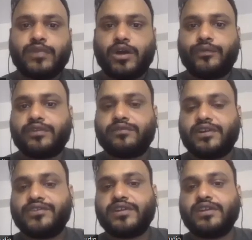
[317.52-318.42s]
browser
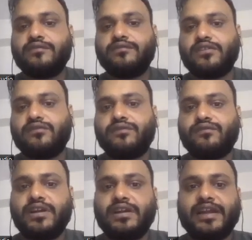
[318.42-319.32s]
version
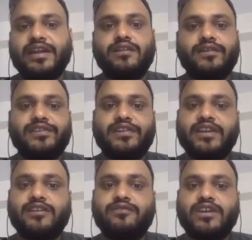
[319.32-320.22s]
111 and our
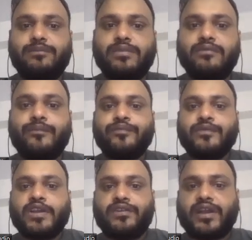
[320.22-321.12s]
Selenium
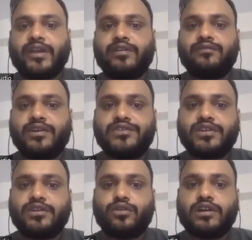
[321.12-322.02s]
driver
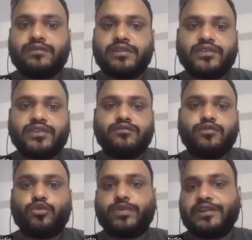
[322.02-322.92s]
version, old version
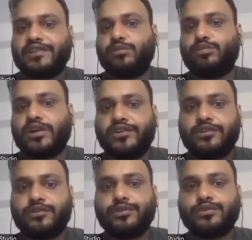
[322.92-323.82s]

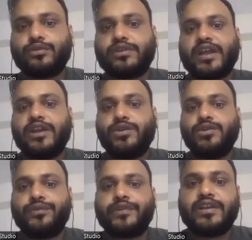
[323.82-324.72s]
4.7.0. So try to
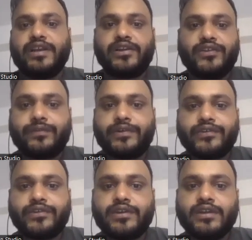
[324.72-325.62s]
use the latest
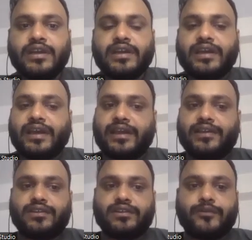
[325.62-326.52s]
version
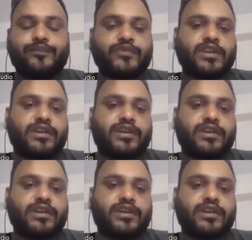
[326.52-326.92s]
and uh,